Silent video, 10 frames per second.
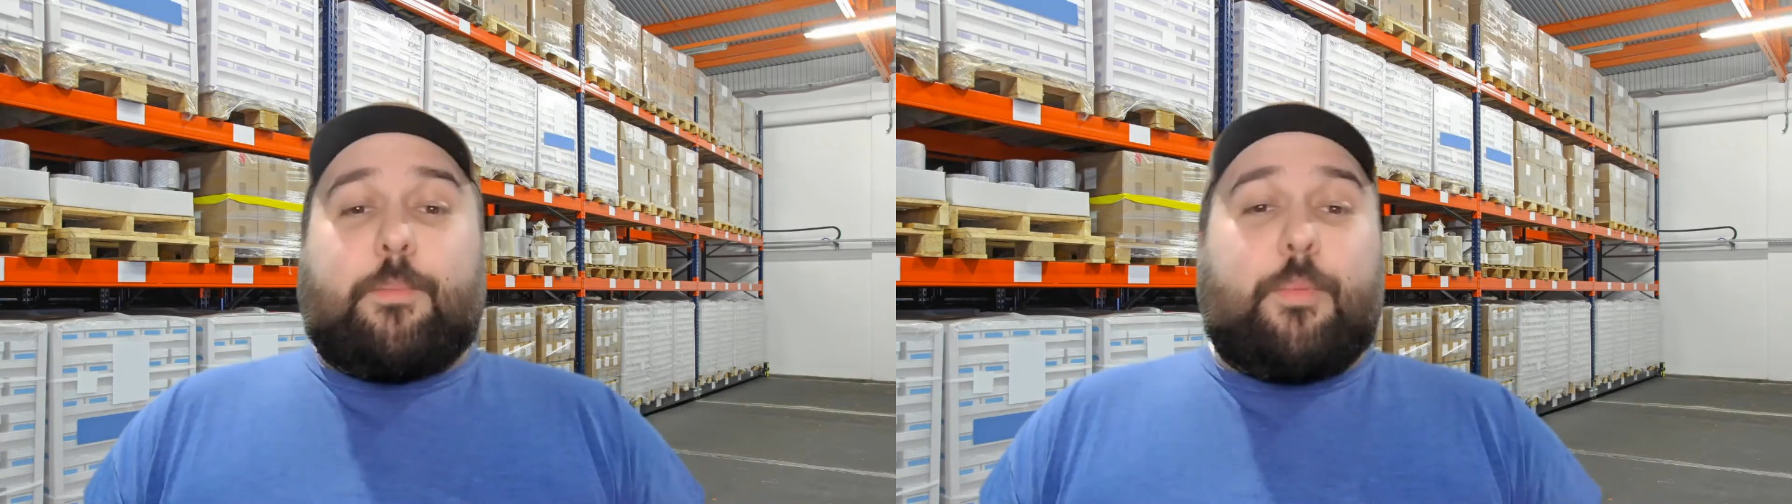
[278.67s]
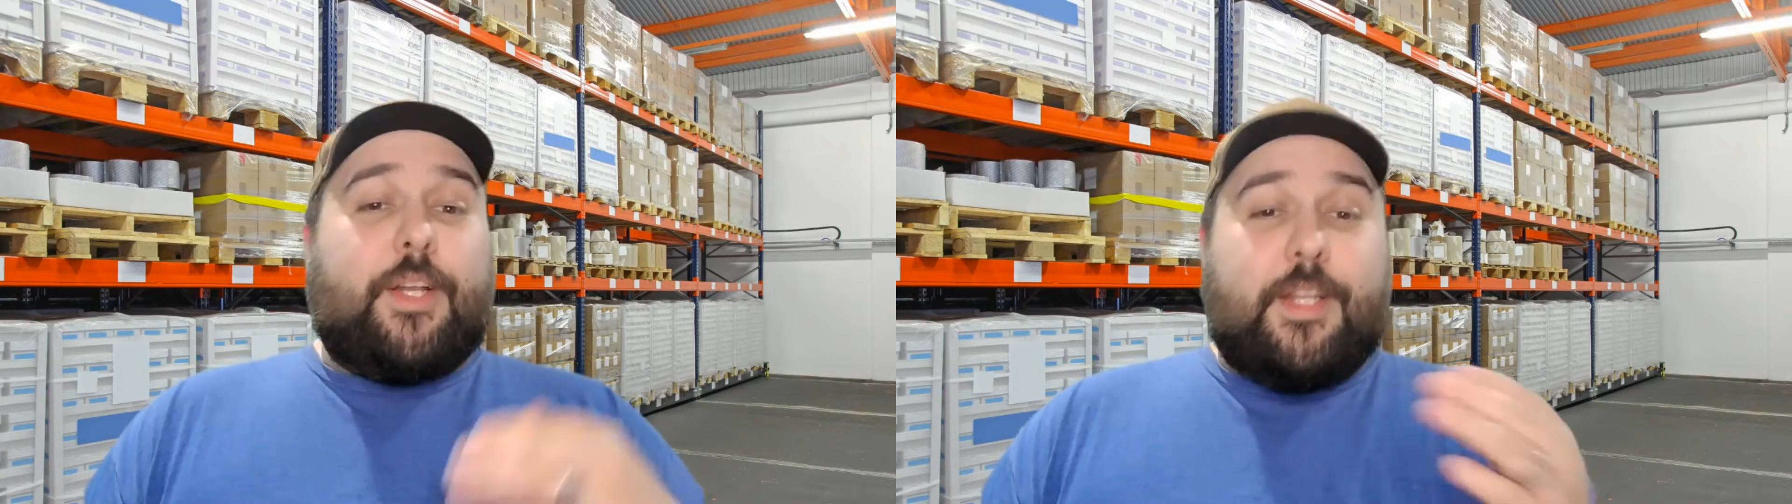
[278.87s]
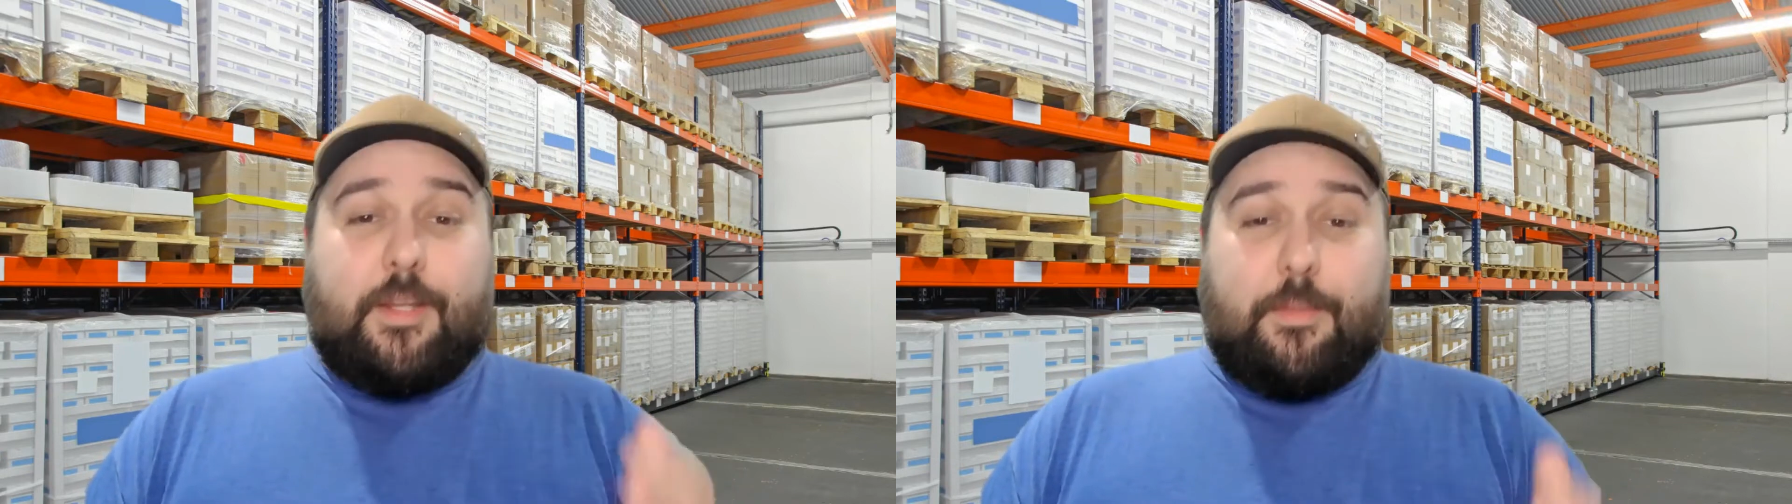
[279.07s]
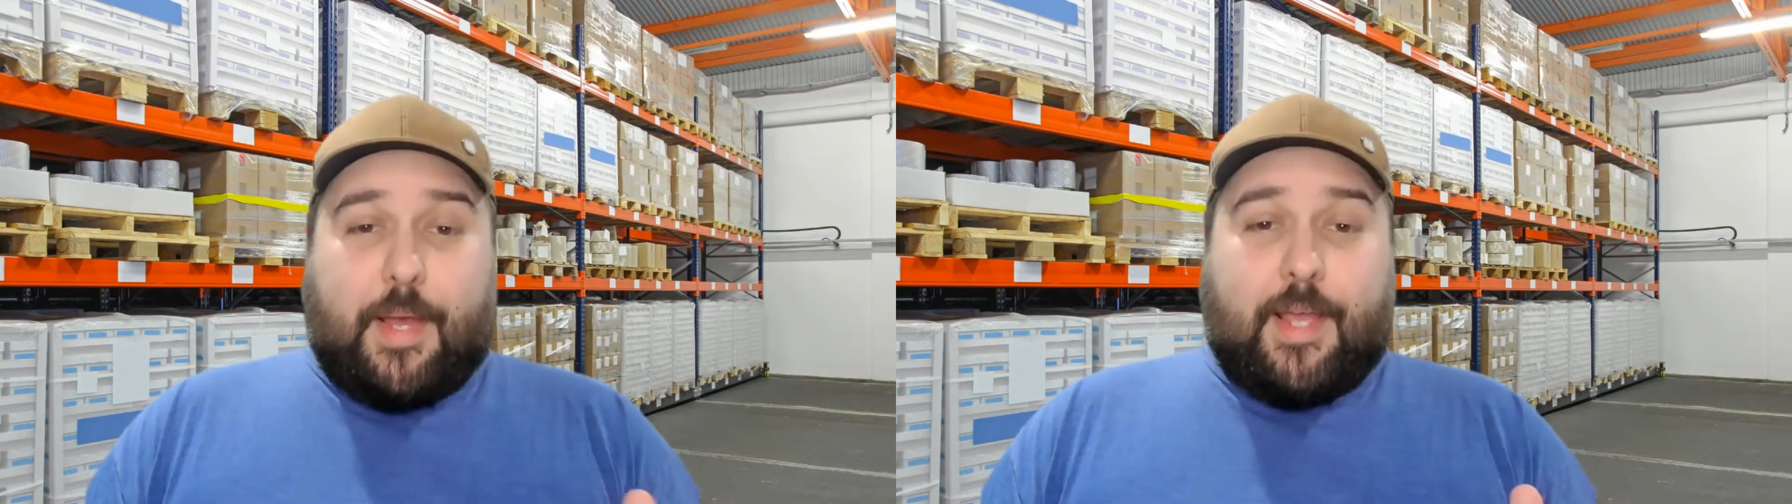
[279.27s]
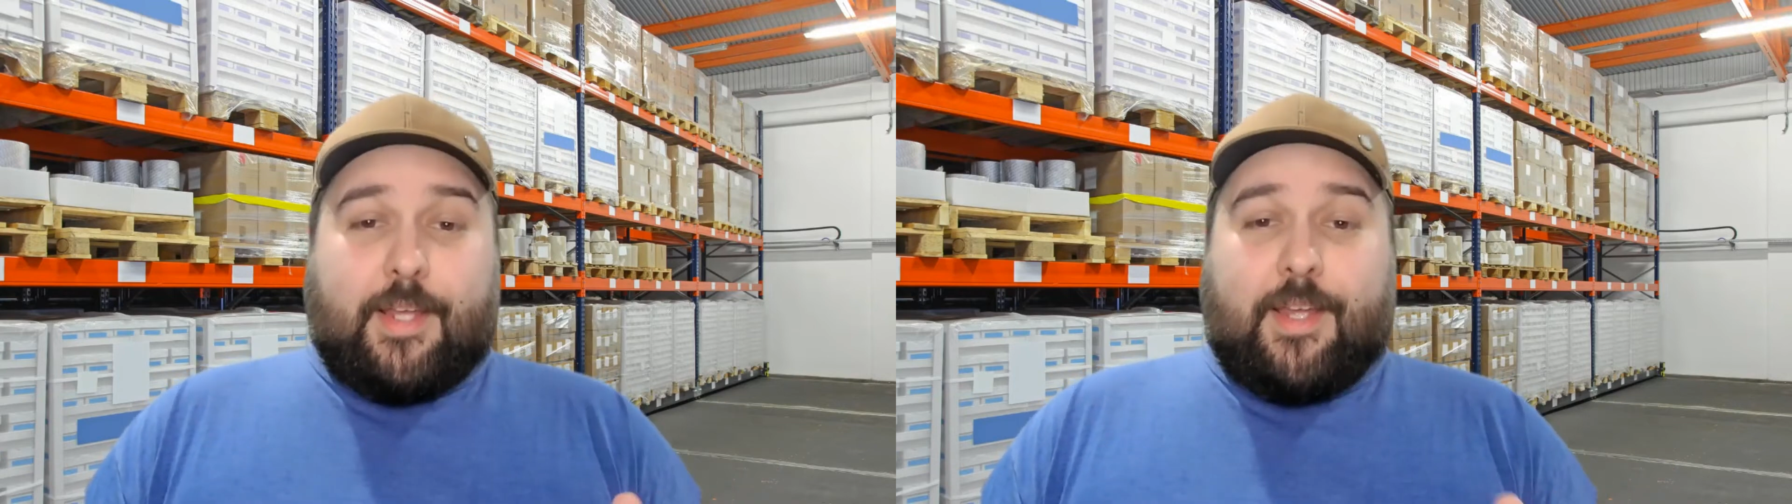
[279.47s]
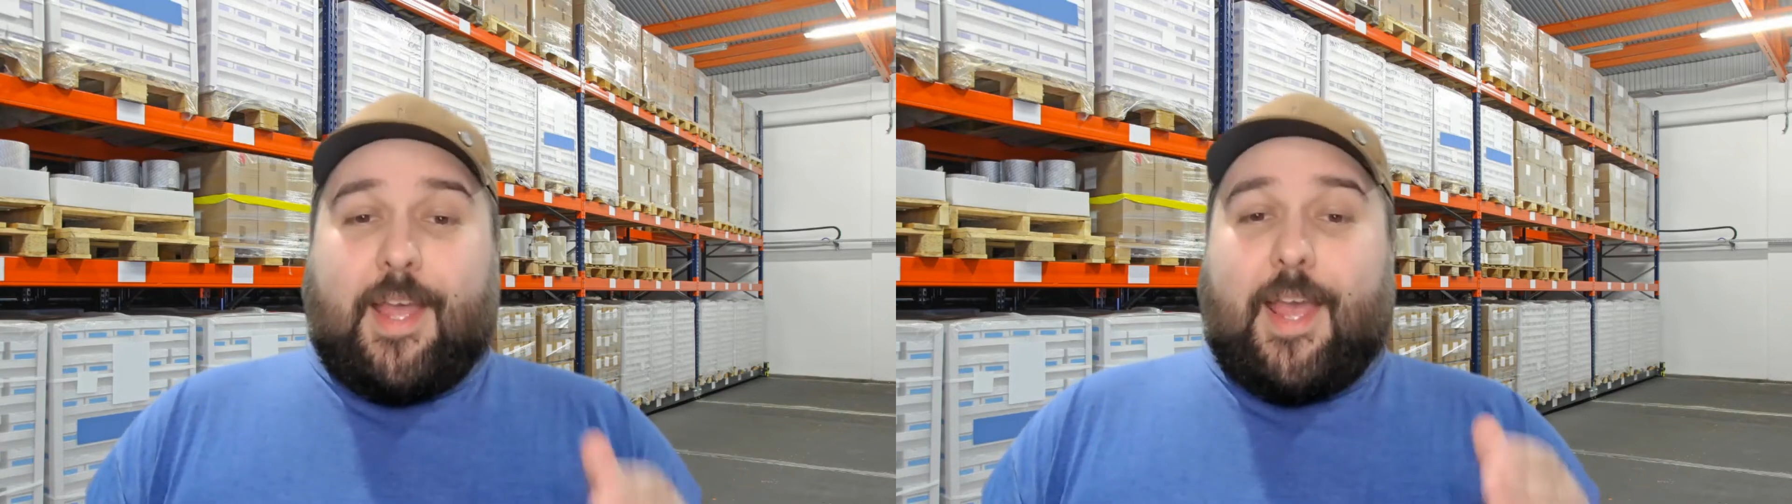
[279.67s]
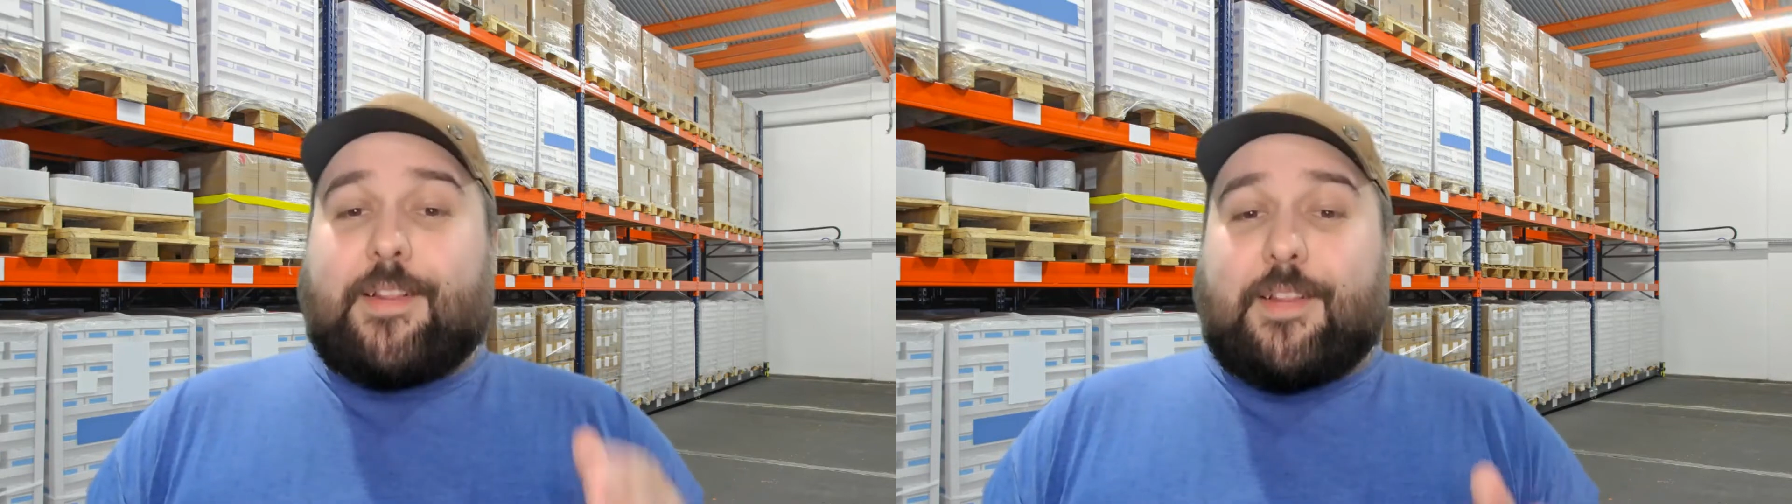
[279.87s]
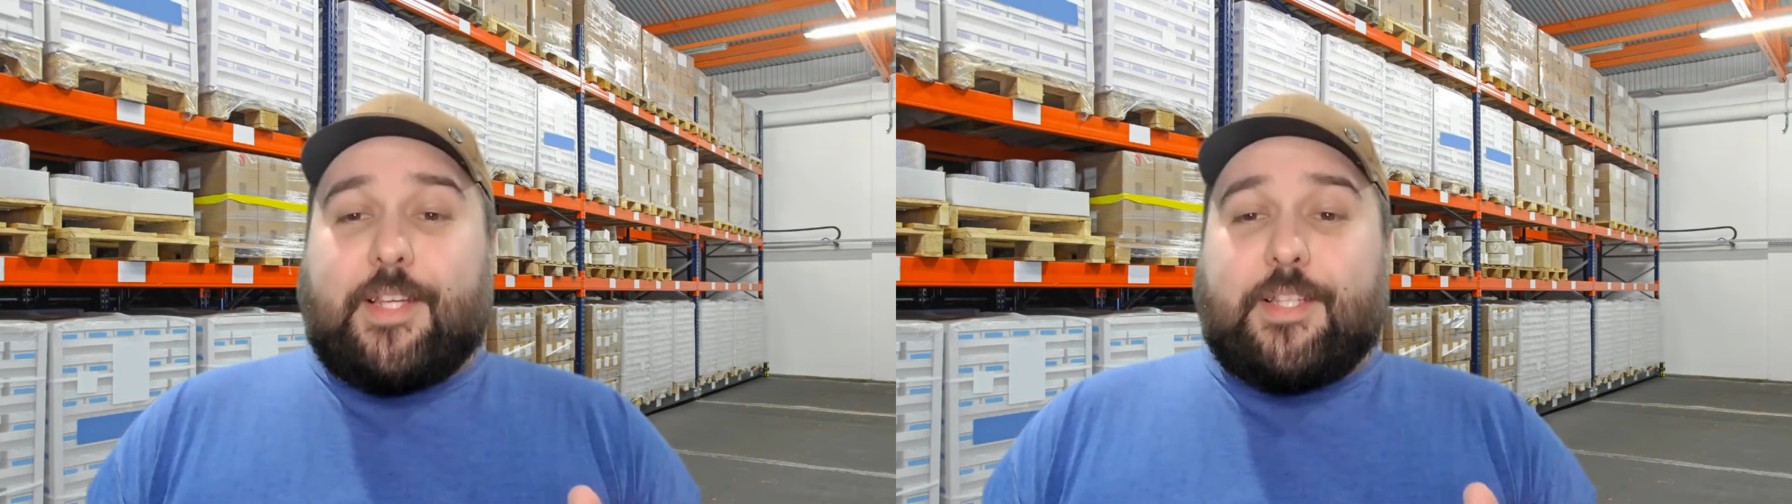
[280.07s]
put it in the bag
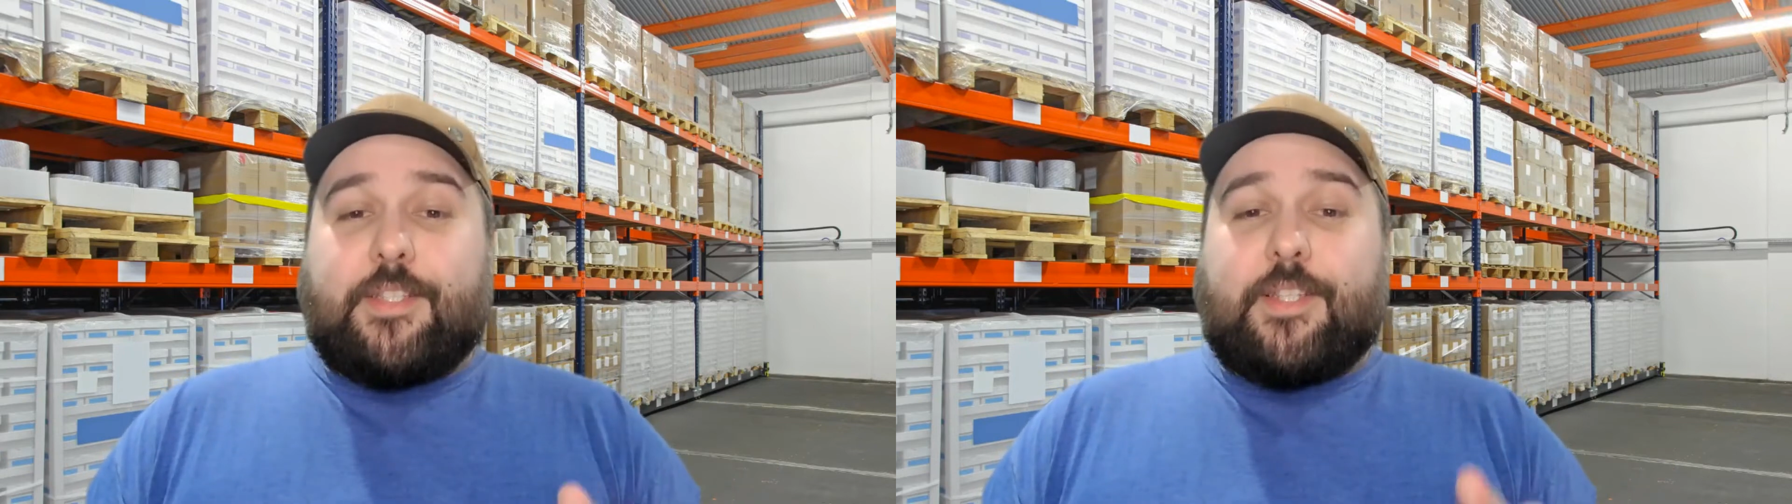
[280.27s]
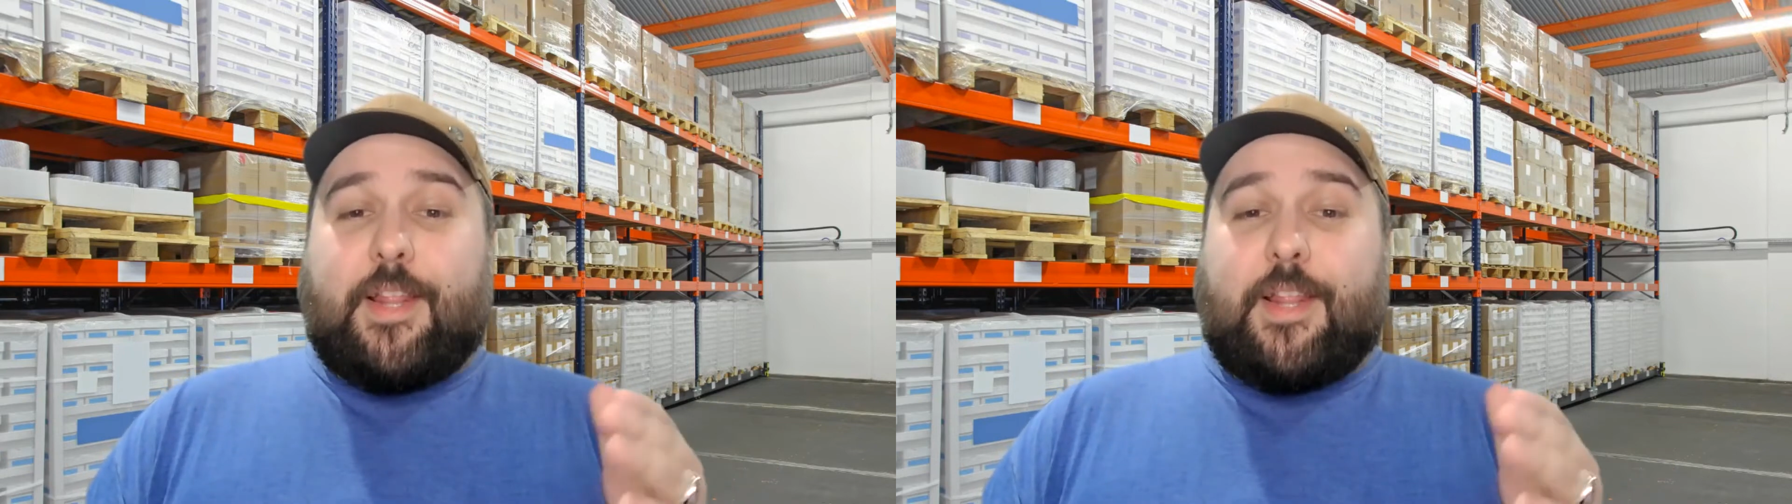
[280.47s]
at least,